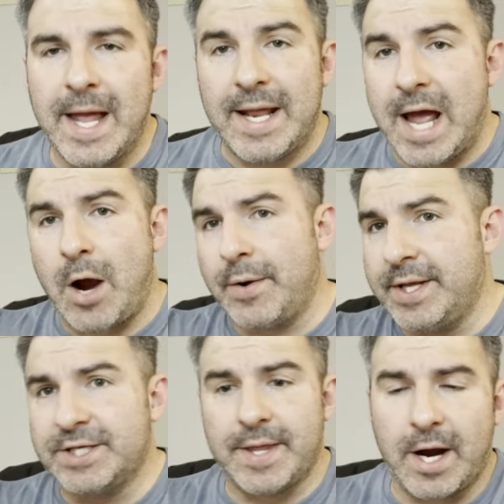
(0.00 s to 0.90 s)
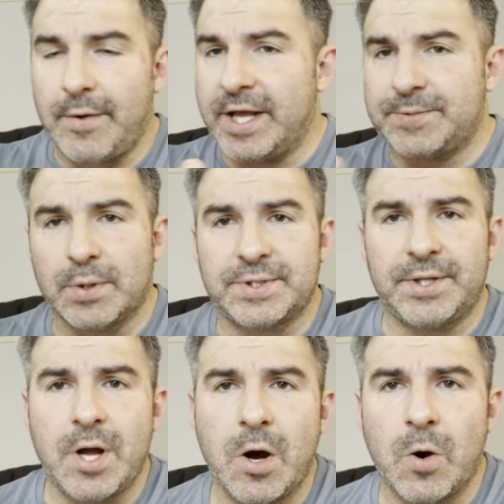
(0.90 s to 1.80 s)
And how are these how are they supposed
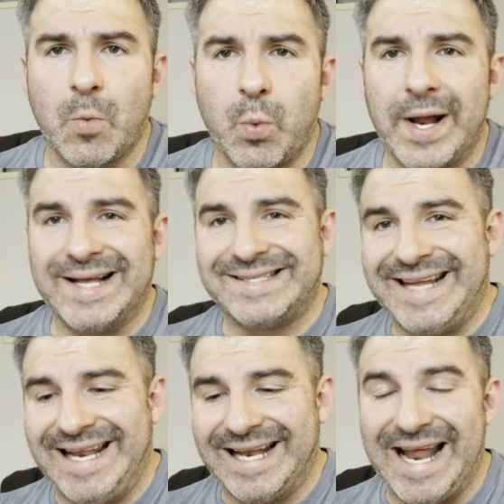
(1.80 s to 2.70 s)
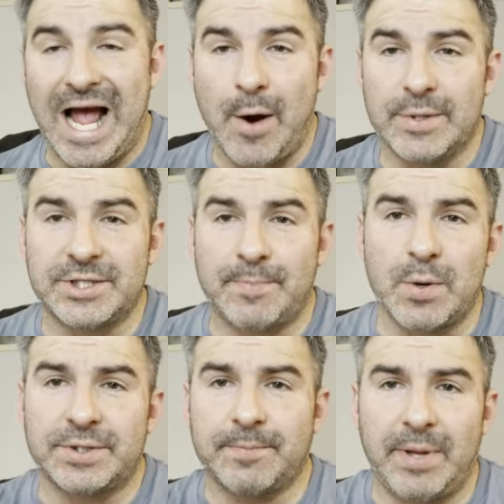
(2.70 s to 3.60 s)
to know what is needed and how it's
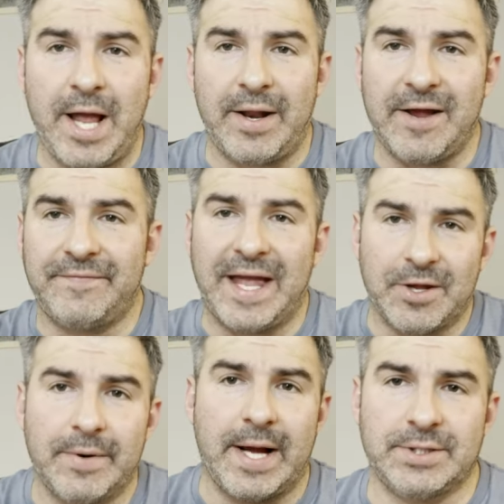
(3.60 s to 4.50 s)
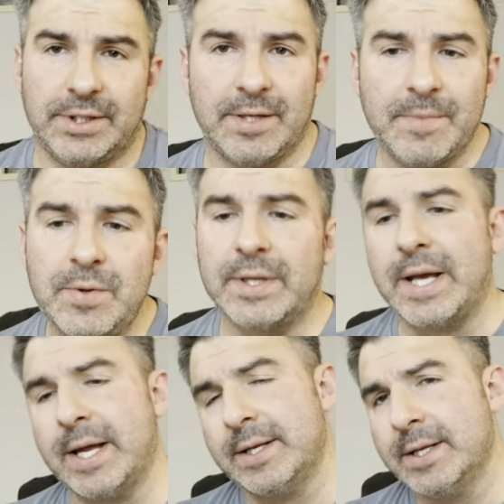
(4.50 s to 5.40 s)
supposed to play out if they don't actually
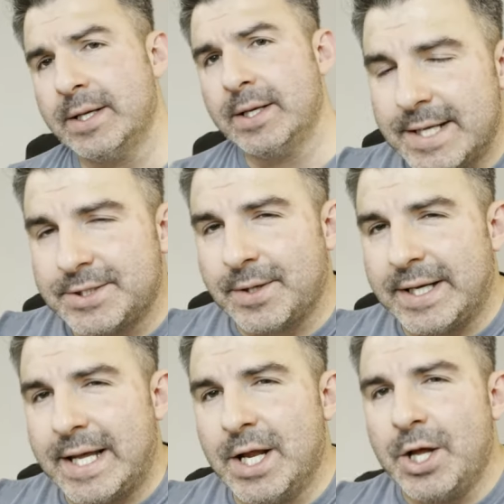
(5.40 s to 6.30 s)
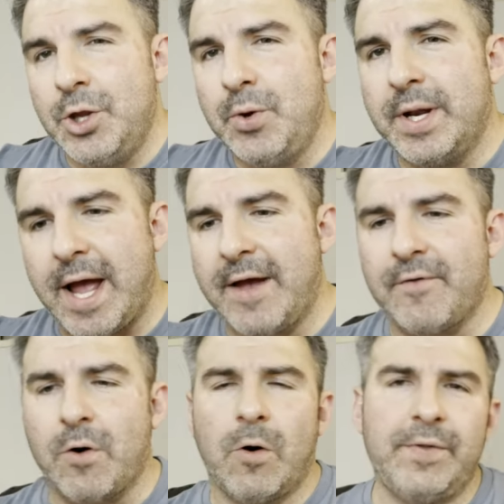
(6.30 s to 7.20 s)
communicate? So again, you could
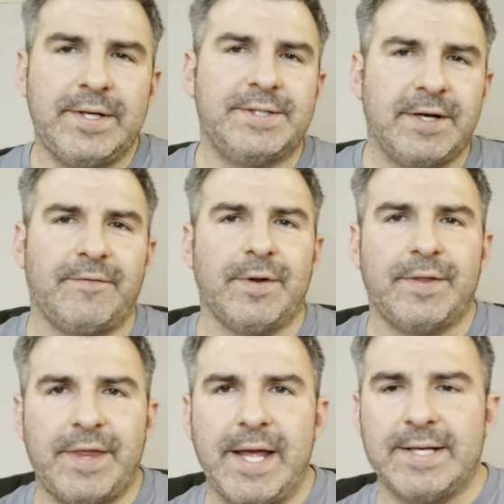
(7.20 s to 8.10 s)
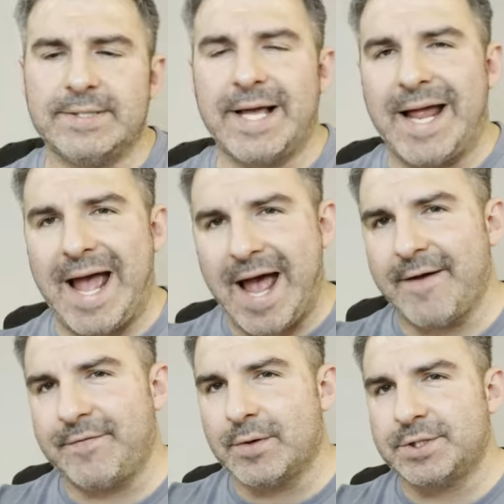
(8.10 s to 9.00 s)
have all these different things that
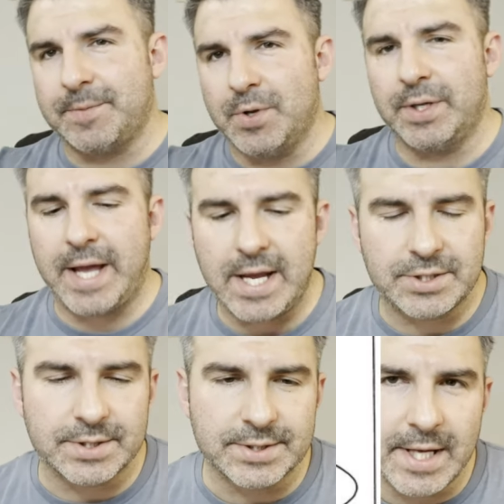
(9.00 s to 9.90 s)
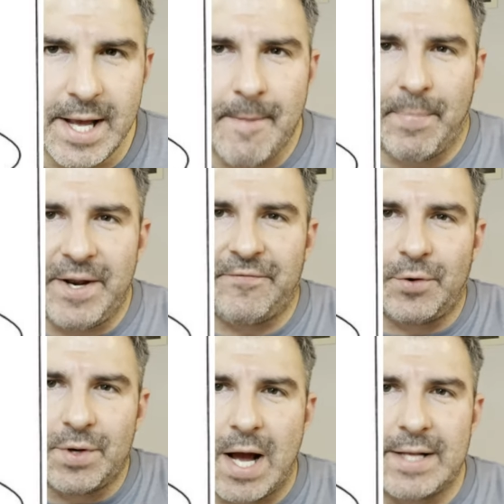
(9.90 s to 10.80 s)
have those communications, but if
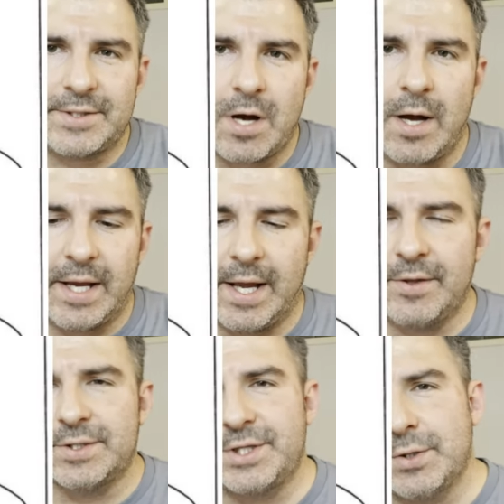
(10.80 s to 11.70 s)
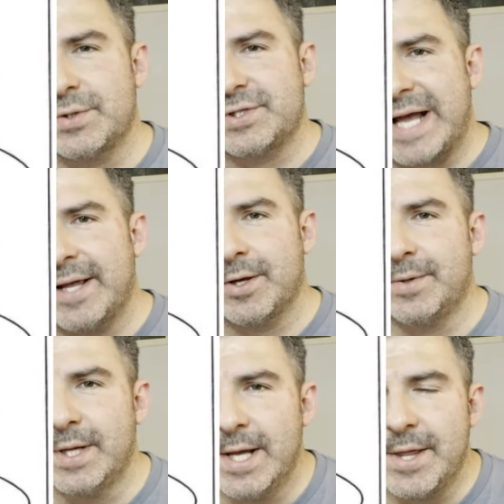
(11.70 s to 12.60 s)
they're not talking and they're still
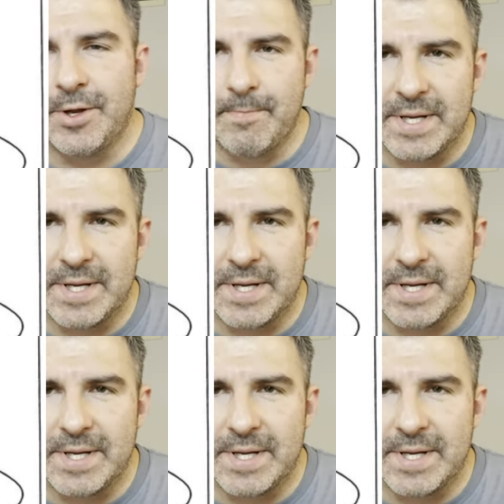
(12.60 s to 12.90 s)
siloed, they're